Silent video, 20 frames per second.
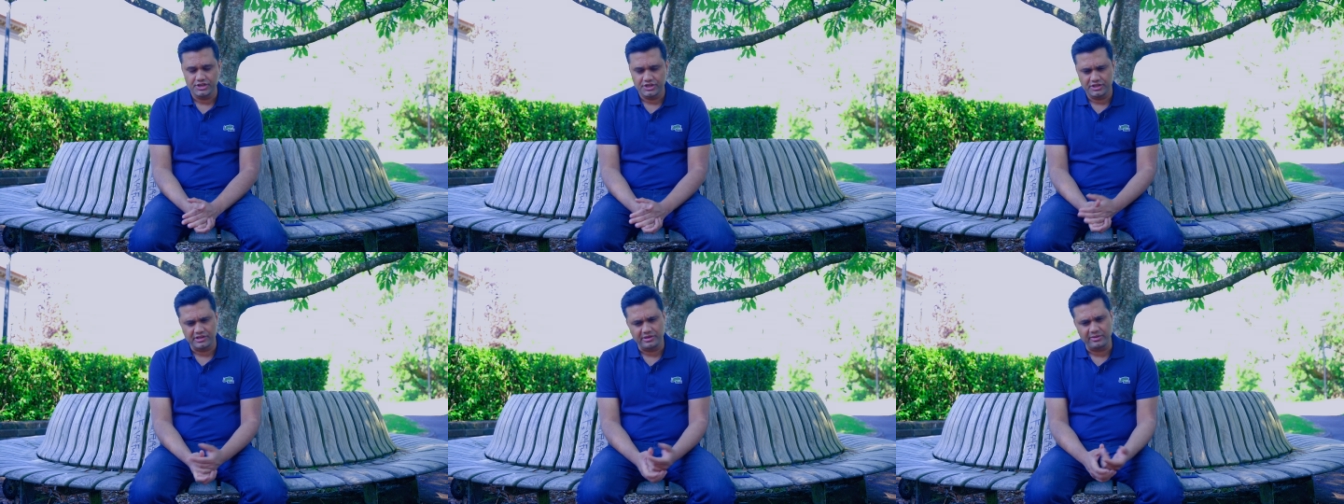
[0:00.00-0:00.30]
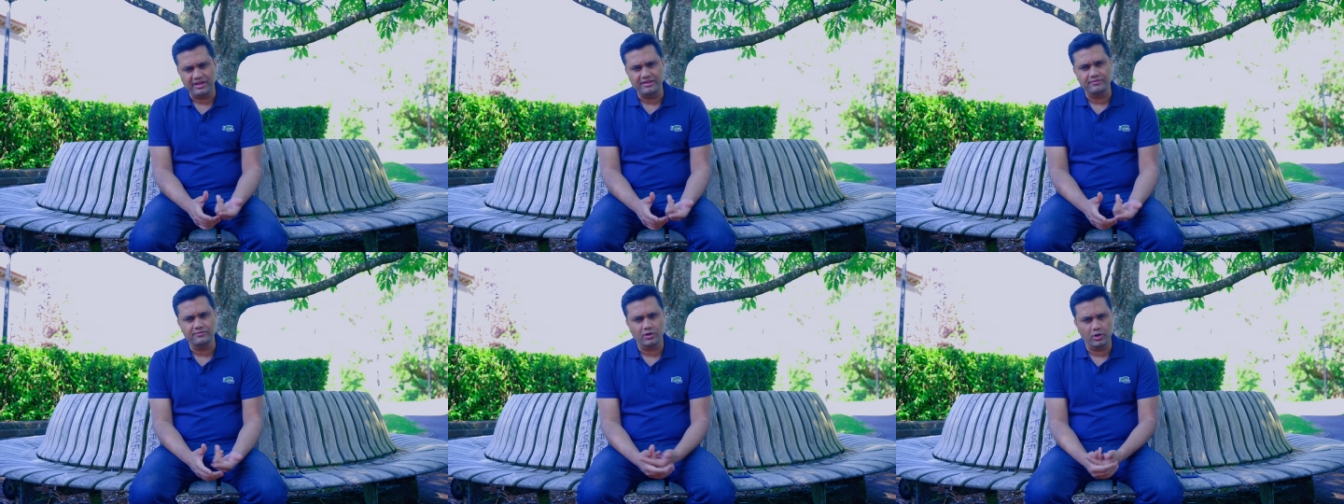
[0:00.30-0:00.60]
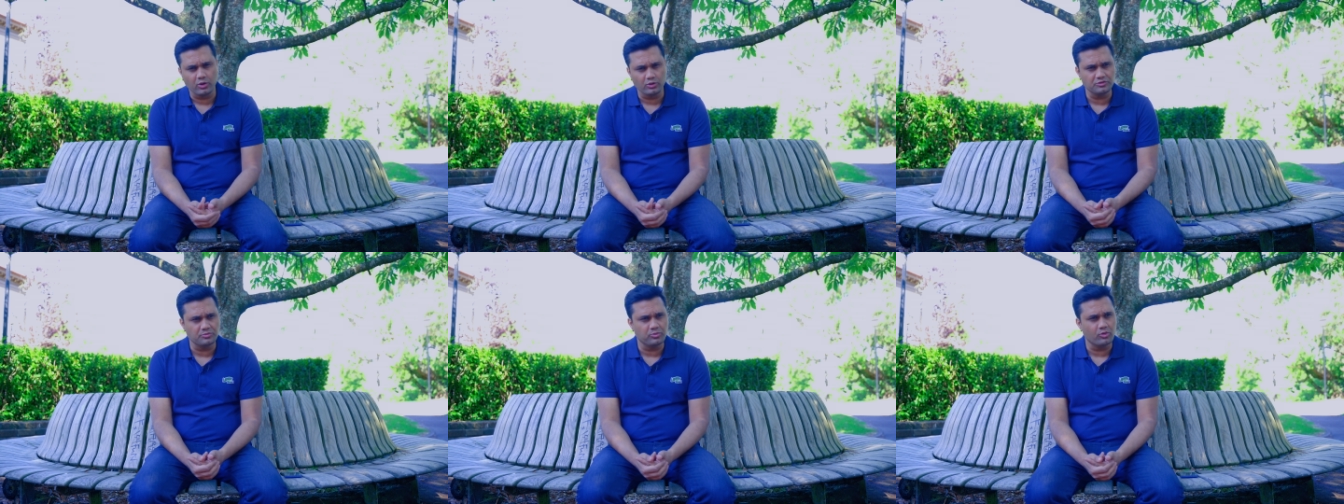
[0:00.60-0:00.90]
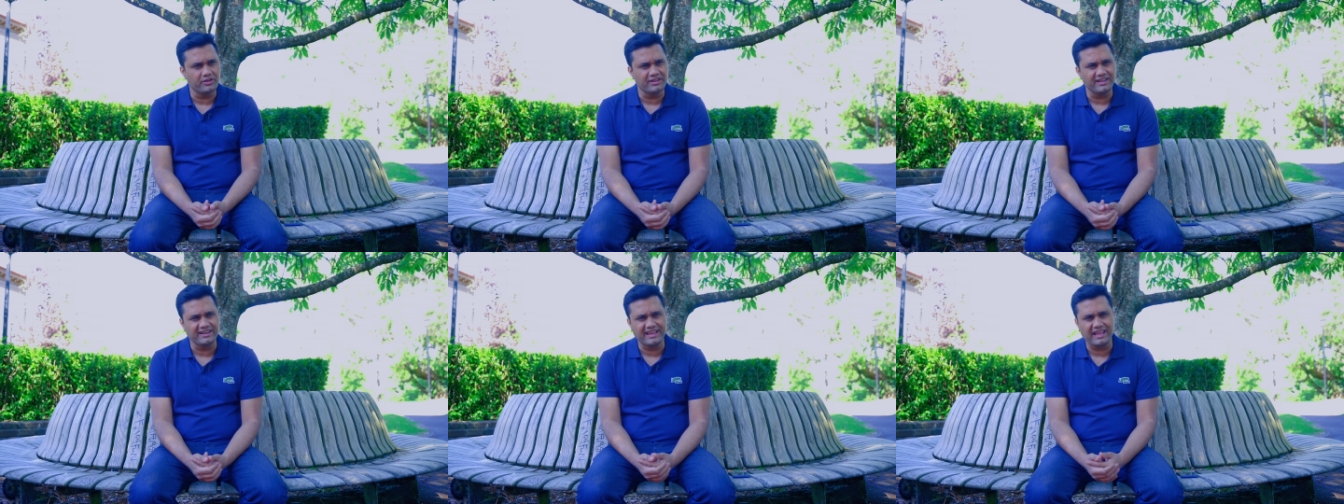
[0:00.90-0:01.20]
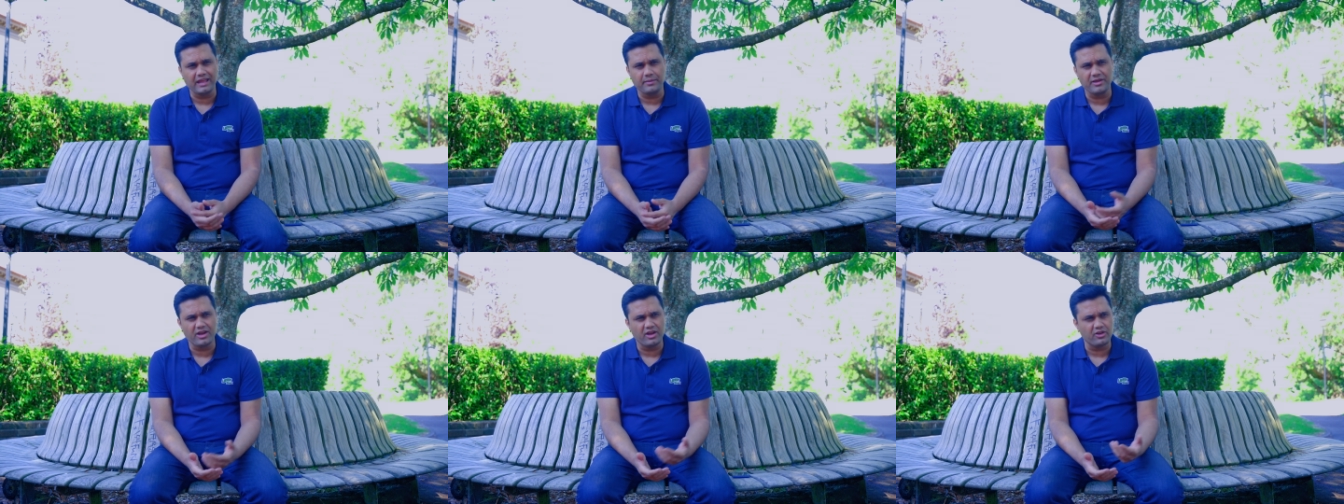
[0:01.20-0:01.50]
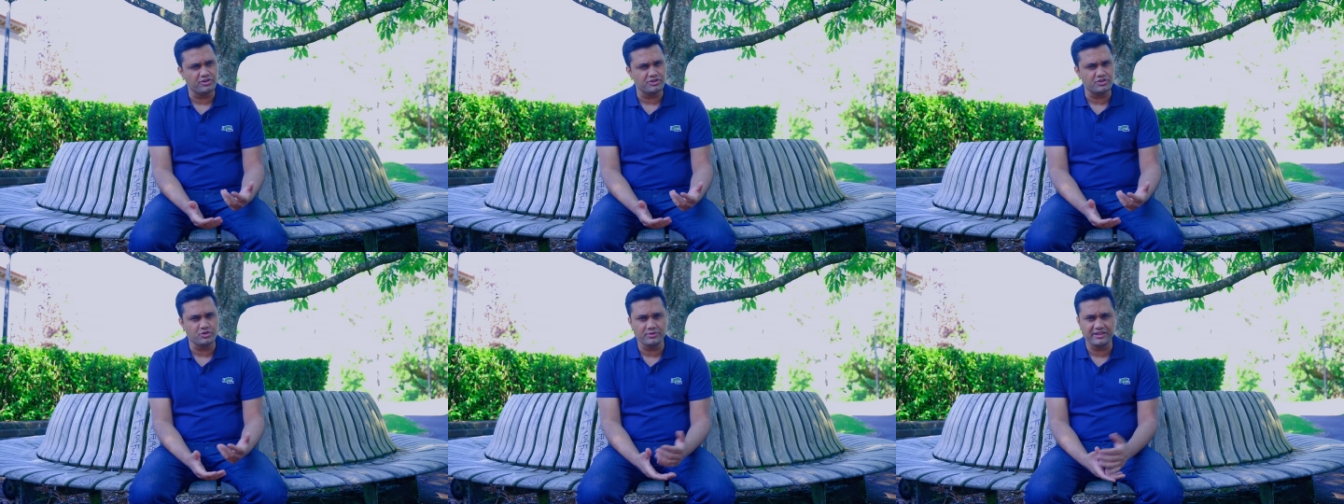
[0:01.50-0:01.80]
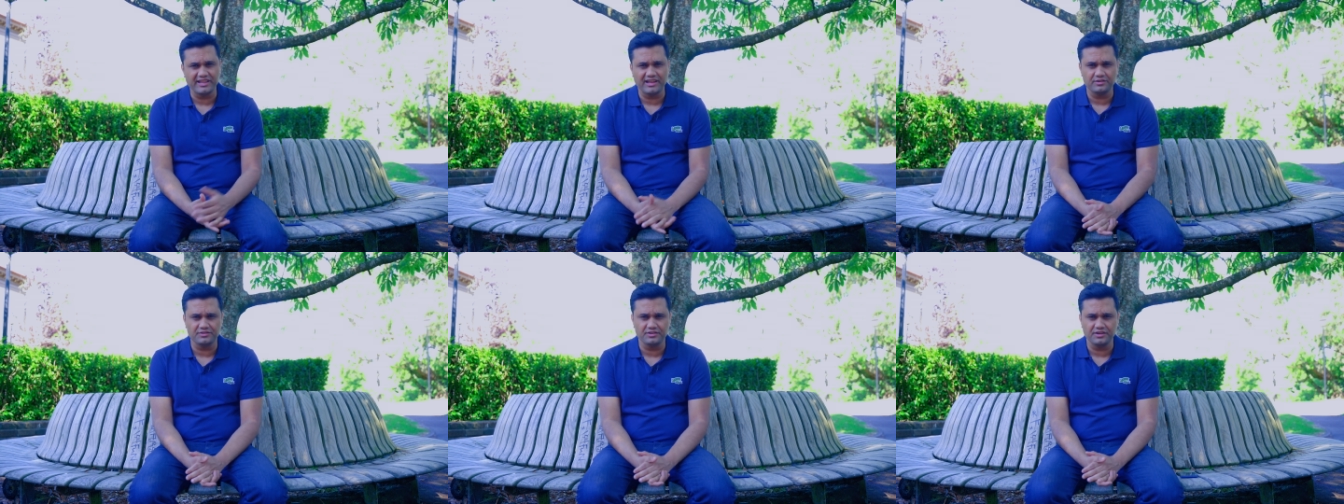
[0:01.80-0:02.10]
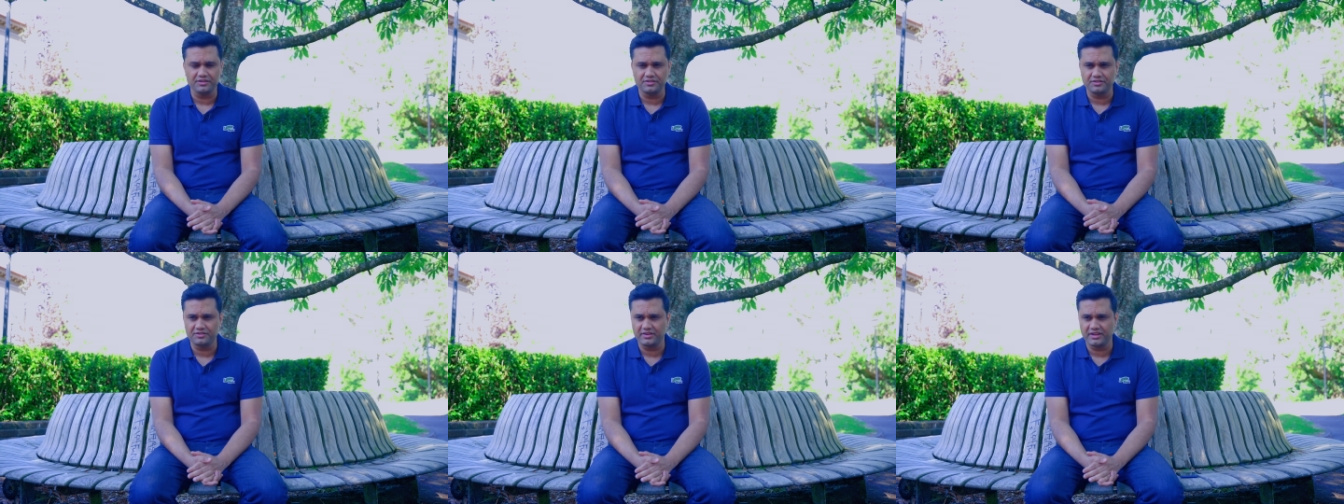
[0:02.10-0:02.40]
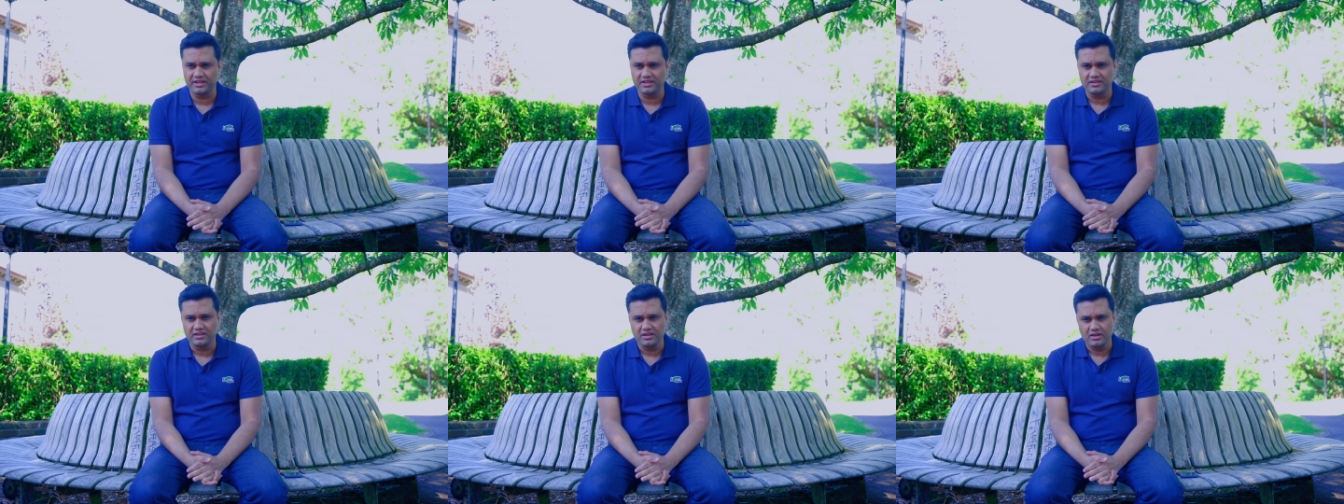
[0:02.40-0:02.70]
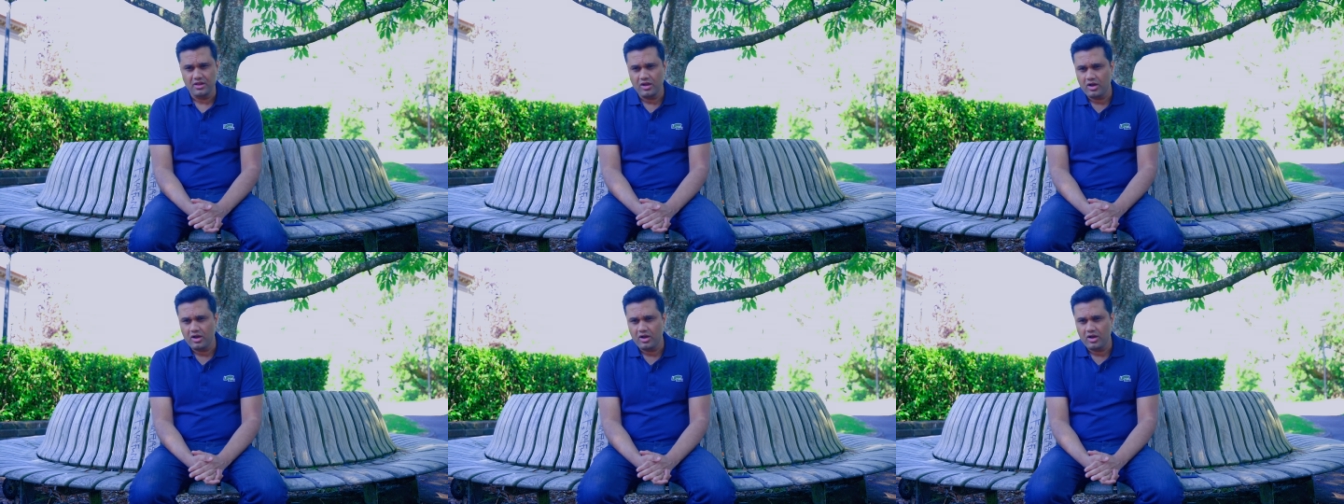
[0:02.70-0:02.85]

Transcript: You have Oldboy that came out in 2003,